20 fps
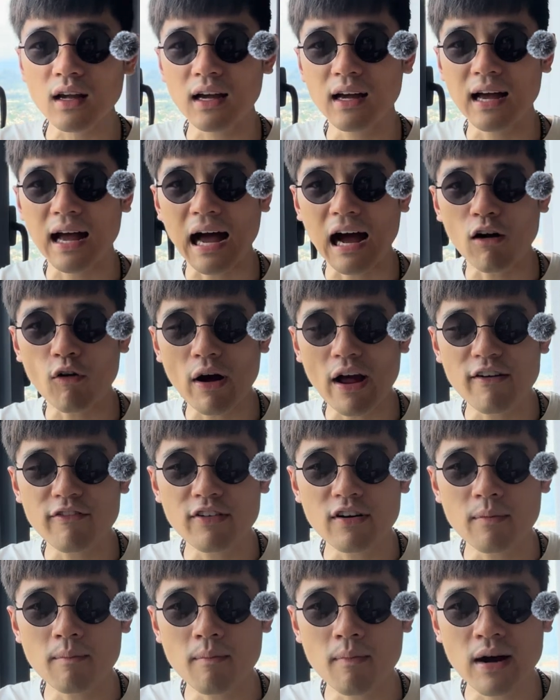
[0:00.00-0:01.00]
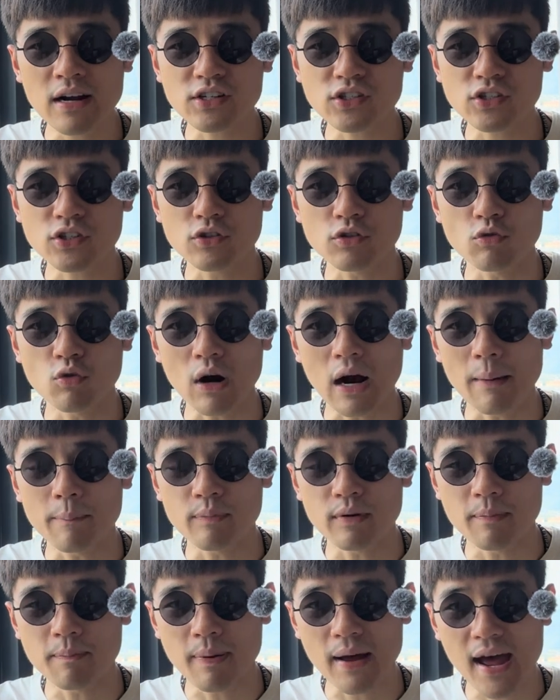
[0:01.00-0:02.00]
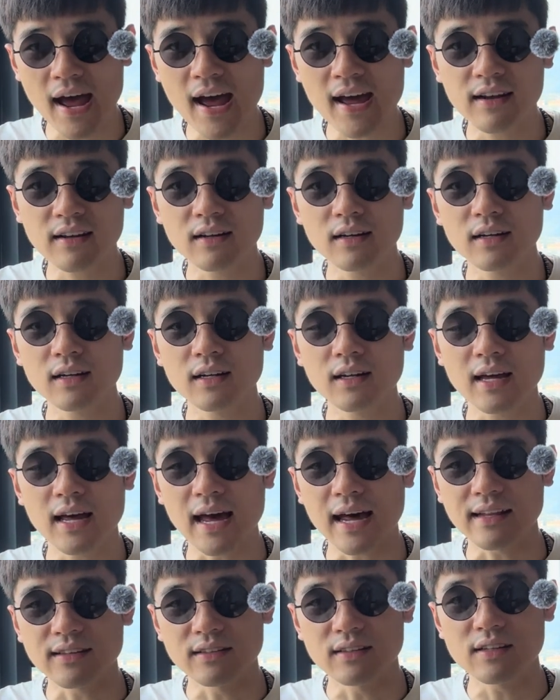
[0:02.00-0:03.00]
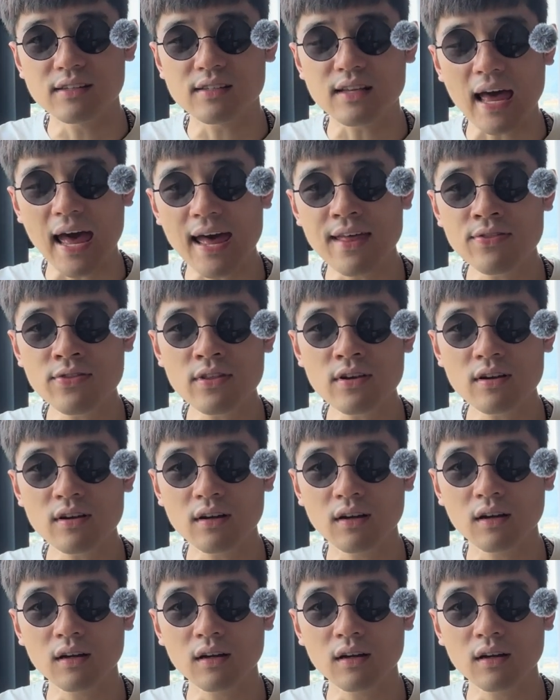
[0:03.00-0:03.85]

However much you are prepared at this end